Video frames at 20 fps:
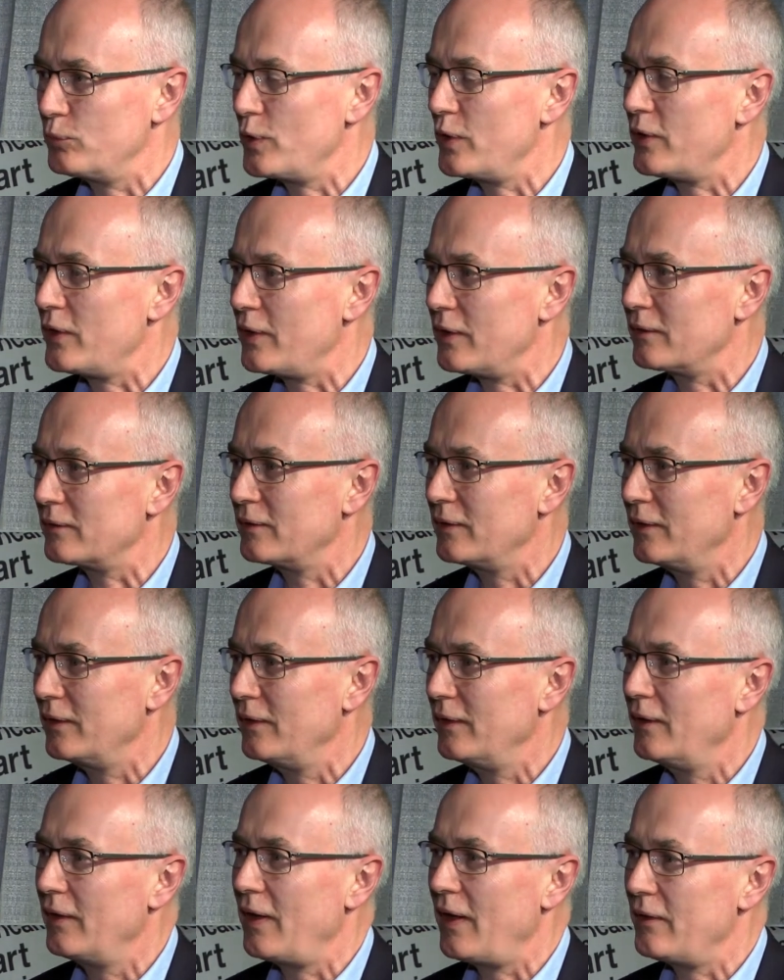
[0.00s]
product.
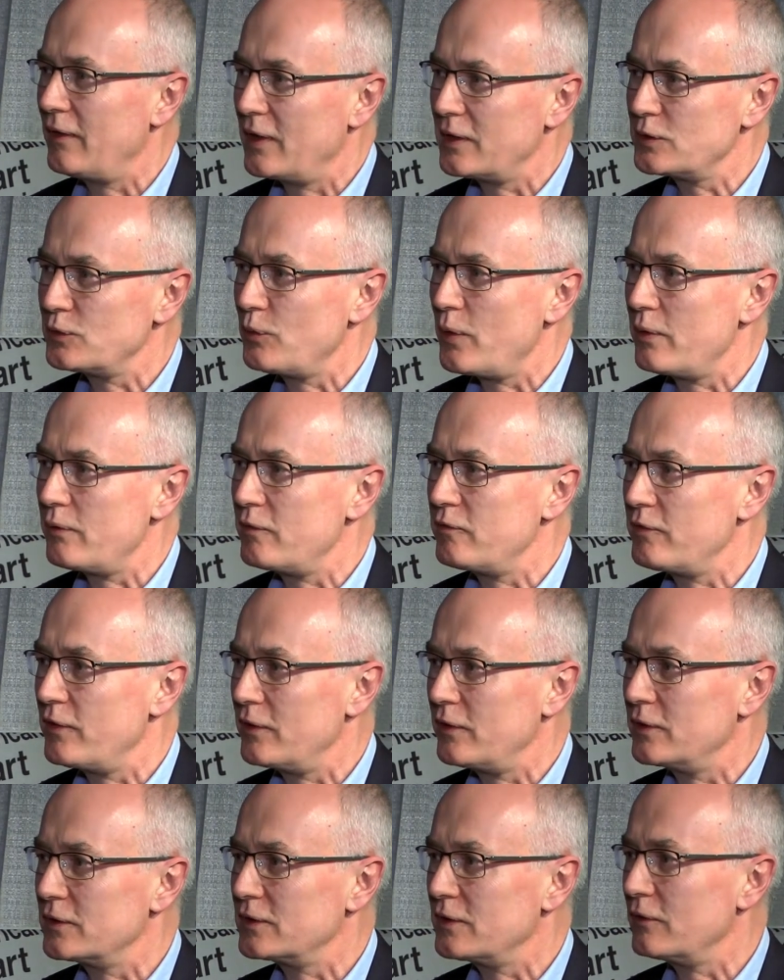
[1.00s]
And that's why we
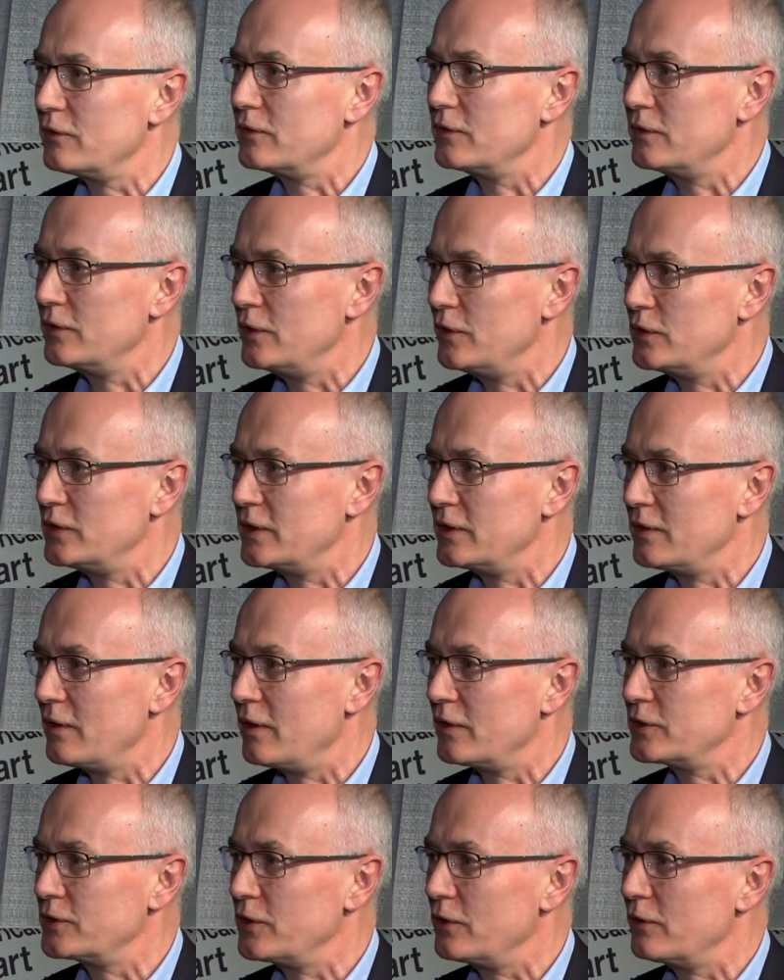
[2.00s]
focused on using
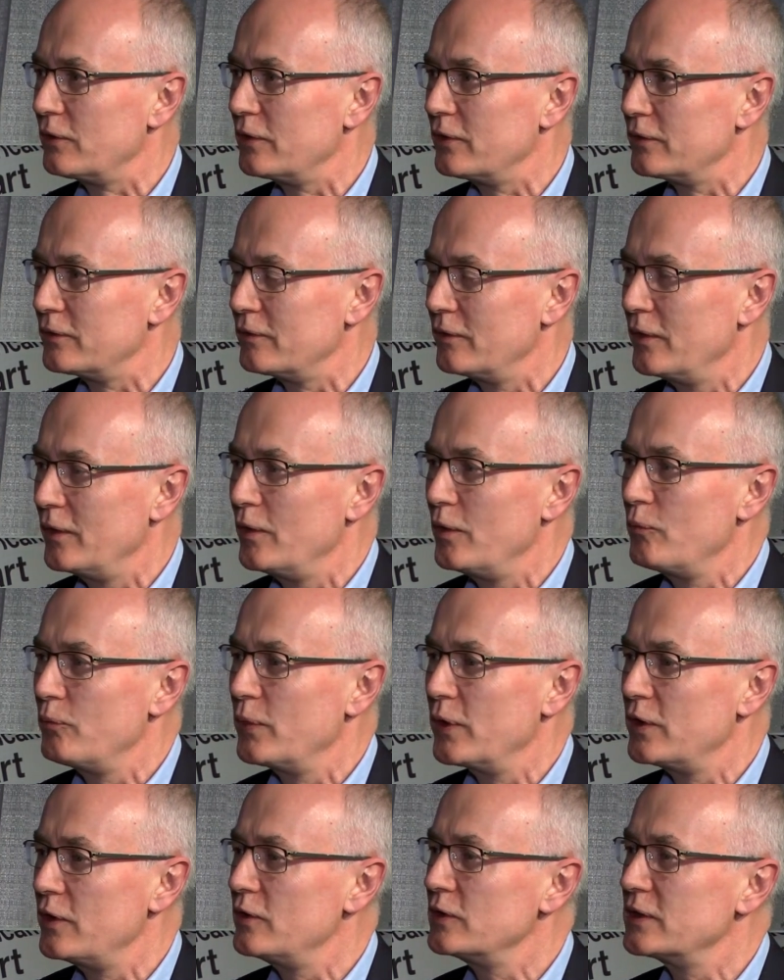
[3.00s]
dark chocolate,
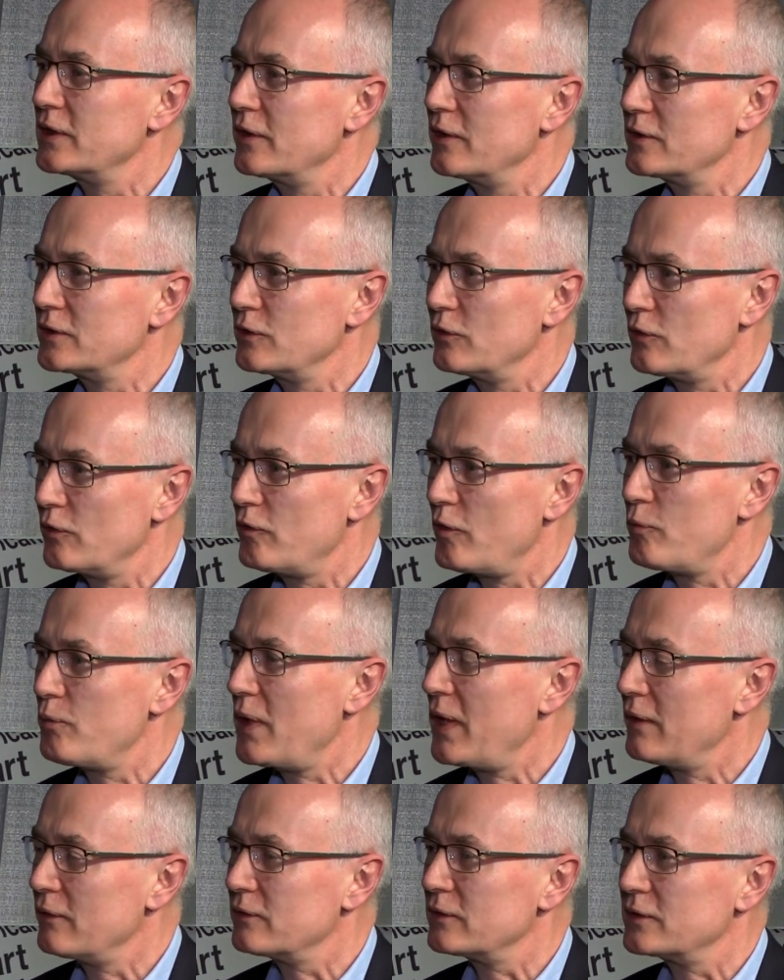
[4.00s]
but using the sort of
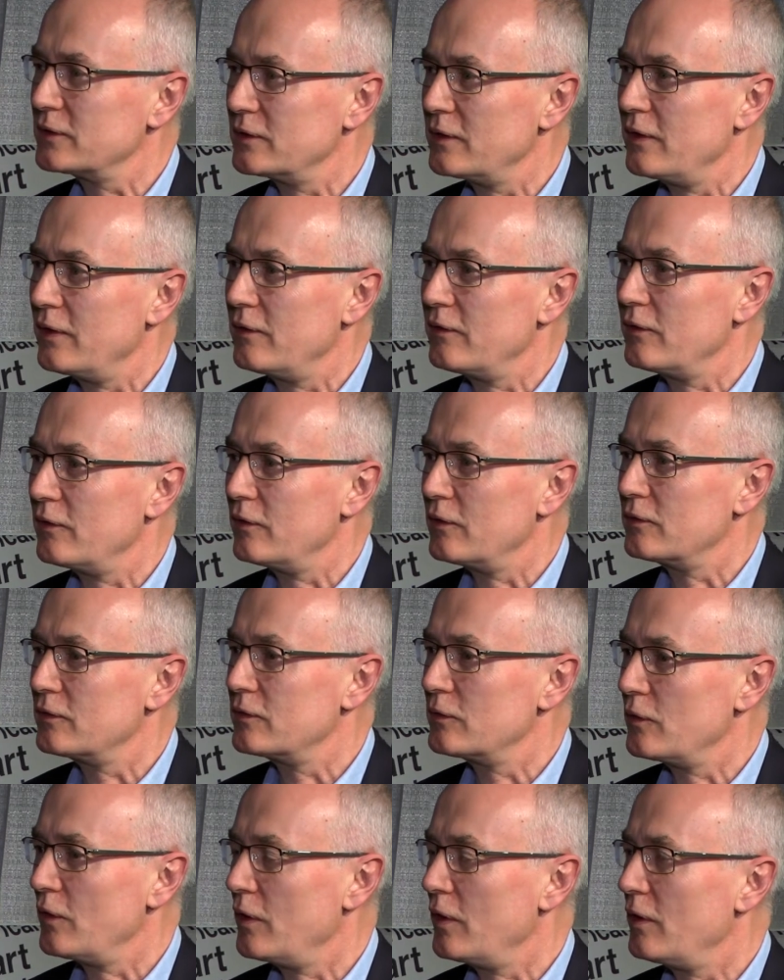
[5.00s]
amounts uh,
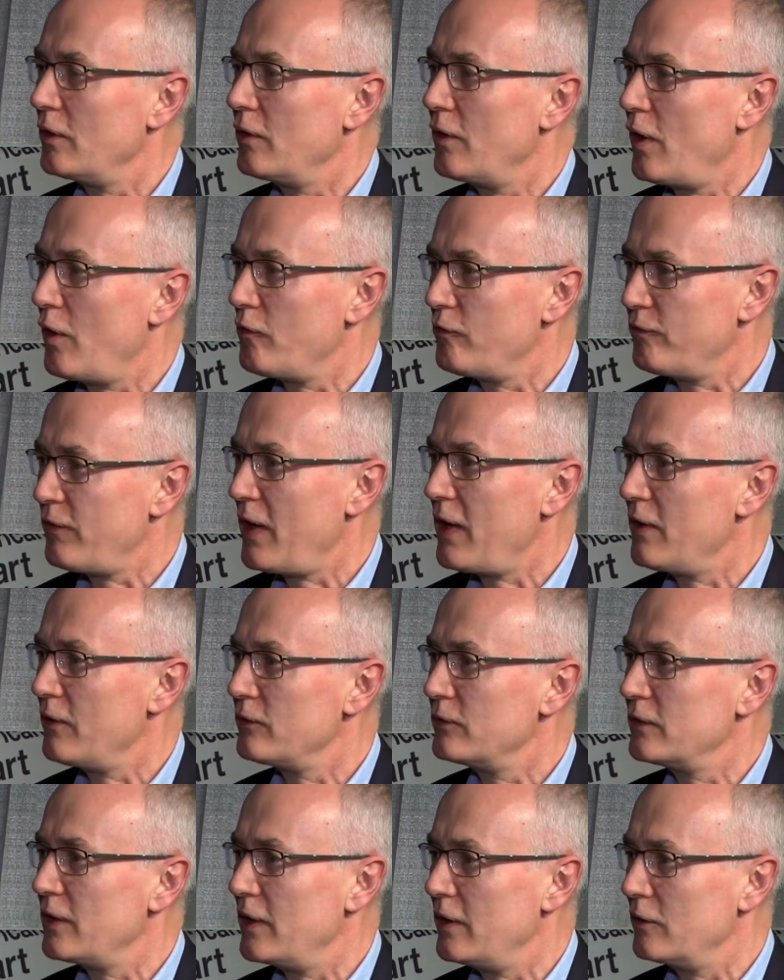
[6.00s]
that uh, are
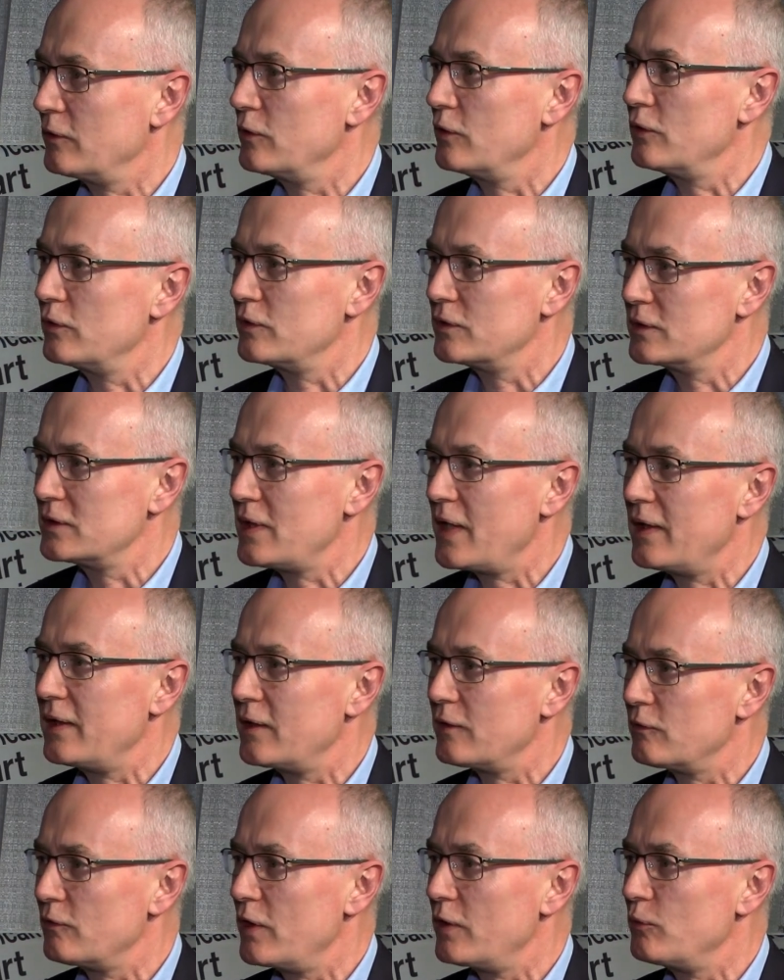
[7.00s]
found in a good
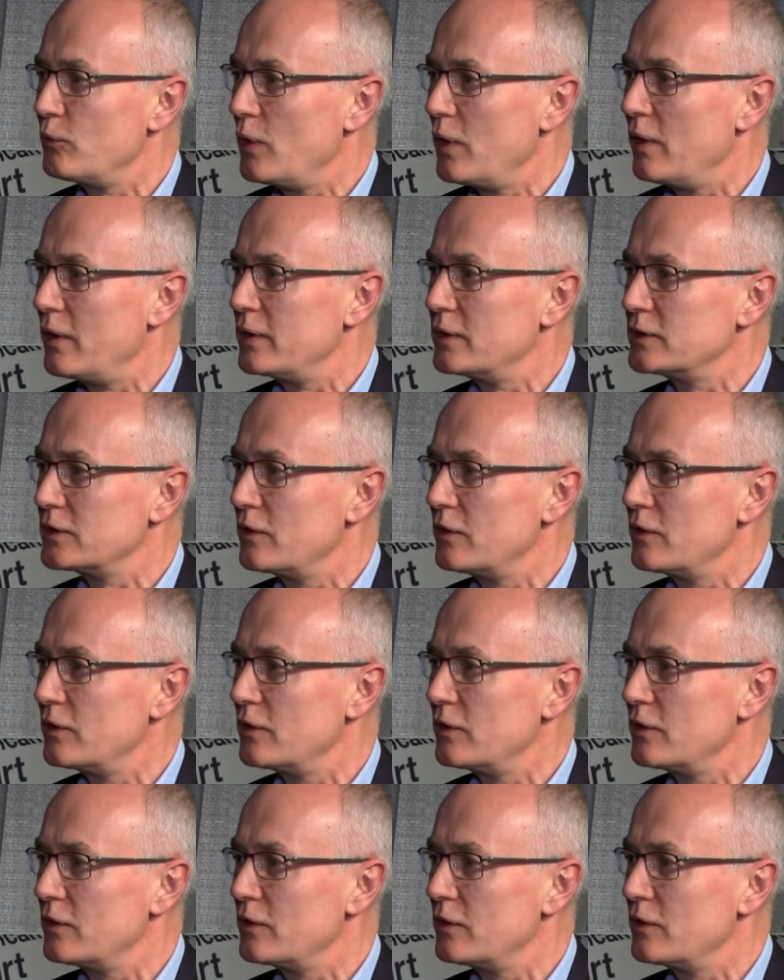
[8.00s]
tannic red wine.